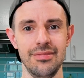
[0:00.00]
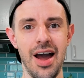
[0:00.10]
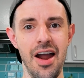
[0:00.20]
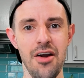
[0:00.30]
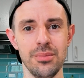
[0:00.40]

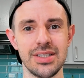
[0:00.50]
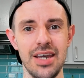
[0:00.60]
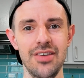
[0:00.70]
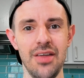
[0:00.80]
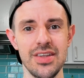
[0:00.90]
Hey, I'm
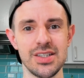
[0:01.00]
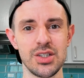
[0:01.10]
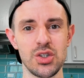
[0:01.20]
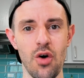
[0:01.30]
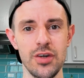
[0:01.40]
Steven, and this is
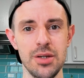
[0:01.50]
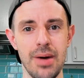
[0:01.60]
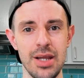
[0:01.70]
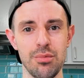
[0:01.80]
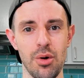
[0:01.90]
Solving the
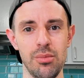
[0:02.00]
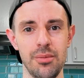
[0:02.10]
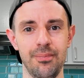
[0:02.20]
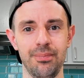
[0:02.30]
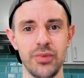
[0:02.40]
Money
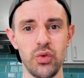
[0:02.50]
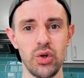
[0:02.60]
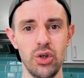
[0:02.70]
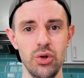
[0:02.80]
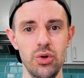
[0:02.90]
Problem. If
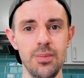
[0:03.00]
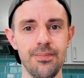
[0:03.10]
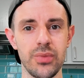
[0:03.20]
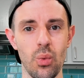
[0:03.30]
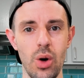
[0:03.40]
you're new,
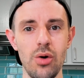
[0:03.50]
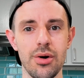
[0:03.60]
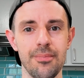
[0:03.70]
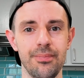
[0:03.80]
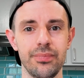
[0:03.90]

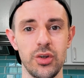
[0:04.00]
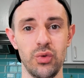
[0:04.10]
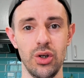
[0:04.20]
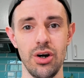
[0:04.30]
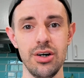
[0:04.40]
welcome. If
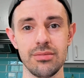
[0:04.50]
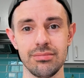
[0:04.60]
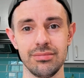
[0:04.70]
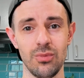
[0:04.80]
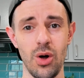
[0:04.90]
you're not,
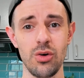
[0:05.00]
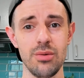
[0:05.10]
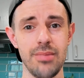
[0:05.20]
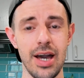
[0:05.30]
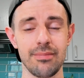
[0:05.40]

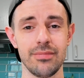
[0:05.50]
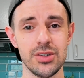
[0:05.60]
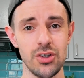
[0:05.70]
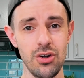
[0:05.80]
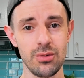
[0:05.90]
Welcome back.
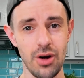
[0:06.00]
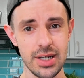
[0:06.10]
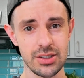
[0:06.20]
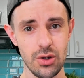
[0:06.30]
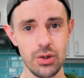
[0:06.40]
So
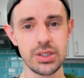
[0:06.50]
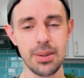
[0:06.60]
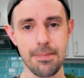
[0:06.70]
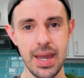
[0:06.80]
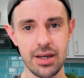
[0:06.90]
guys, girls,
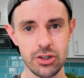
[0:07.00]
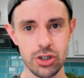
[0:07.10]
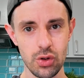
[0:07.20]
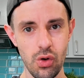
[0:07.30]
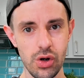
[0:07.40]
make
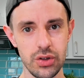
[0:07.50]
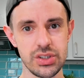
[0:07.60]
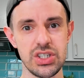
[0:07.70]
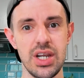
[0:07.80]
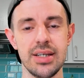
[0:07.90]
sure you're
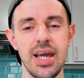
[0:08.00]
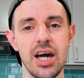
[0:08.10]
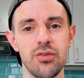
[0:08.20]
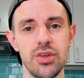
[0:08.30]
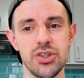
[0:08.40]
sitting
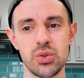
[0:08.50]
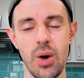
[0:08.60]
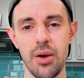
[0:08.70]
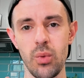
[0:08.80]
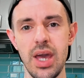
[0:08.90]
down for this
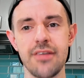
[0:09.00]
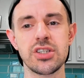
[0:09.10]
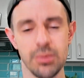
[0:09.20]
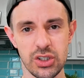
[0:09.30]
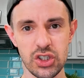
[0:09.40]
one. We have
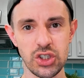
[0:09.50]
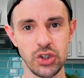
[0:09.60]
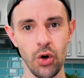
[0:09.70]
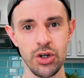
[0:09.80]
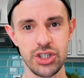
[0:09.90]
some
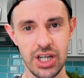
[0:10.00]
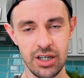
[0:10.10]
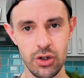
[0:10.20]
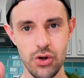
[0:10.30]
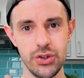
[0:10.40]
astonishing
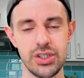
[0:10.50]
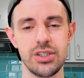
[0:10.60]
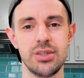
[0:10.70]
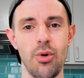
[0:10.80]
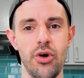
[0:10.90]
news
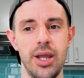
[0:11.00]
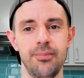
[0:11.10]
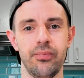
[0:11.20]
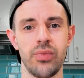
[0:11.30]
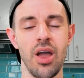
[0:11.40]
this morning.
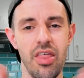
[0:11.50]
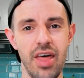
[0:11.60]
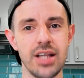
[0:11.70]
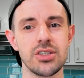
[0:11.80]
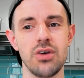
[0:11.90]

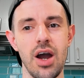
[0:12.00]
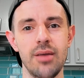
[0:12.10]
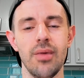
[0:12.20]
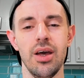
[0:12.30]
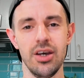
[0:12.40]
That's right,
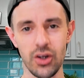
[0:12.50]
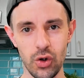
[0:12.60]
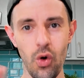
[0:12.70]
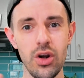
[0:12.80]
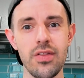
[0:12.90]

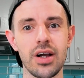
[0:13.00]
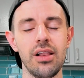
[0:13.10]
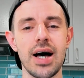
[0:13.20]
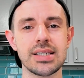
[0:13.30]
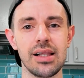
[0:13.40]
Gordon the
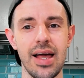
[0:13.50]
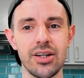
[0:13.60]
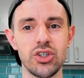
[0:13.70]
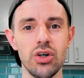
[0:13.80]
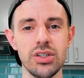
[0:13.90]
class
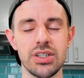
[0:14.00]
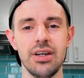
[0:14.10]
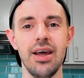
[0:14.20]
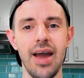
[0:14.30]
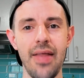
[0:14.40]
clown
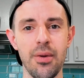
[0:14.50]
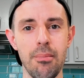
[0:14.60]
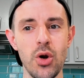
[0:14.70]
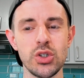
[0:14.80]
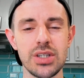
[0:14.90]
Johnson had the
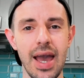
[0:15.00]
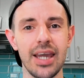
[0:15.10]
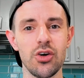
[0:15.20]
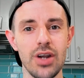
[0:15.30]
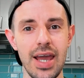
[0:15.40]
most
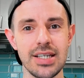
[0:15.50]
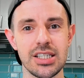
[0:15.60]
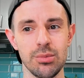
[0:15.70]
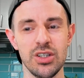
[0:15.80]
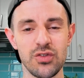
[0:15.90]
accurate
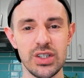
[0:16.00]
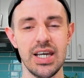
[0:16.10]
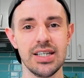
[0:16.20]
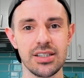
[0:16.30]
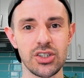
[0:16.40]
estimates for
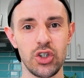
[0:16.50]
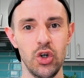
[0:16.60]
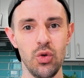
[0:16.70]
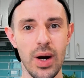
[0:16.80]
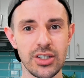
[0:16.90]
Tesla's
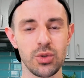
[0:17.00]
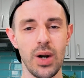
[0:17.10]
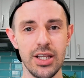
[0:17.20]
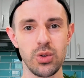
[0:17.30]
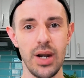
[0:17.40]
Q1
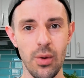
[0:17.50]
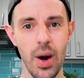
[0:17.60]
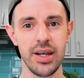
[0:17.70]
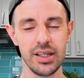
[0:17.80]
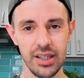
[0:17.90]

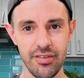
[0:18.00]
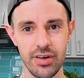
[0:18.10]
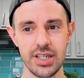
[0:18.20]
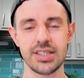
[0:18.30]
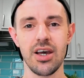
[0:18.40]
2021
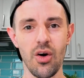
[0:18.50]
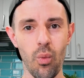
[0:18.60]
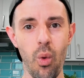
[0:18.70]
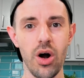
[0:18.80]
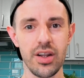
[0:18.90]
deliveries.
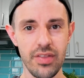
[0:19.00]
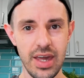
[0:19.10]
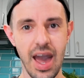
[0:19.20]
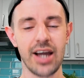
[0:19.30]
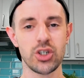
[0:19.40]
What
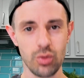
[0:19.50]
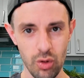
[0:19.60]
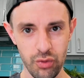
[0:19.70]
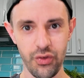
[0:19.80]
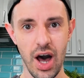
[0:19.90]
the actual
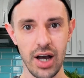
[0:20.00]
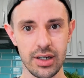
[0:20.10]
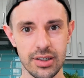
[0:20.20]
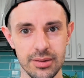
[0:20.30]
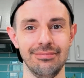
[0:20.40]
f***.
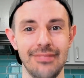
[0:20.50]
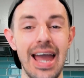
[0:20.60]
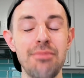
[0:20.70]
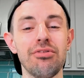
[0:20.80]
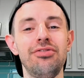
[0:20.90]

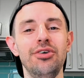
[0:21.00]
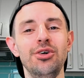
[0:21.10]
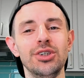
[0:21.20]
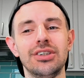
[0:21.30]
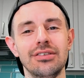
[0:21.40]
April
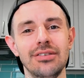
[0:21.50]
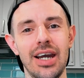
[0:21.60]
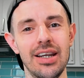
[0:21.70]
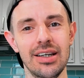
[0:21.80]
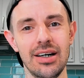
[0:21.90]
Fools,
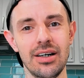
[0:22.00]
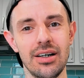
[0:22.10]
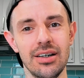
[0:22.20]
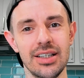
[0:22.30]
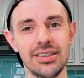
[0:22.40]
wait,
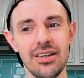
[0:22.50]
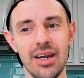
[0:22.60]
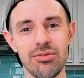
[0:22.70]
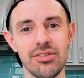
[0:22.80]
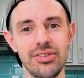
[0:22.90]
oh, it's not
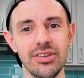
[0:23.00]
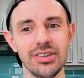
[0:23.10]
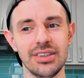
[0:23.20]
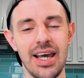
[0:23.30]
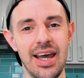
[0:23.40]
April
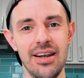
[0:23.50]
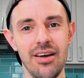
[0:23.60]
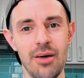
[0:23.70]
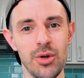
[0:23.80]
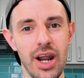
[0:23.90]
Fool's, and
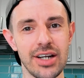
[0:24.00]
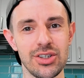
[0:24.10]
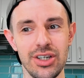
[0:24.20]
I'm not actually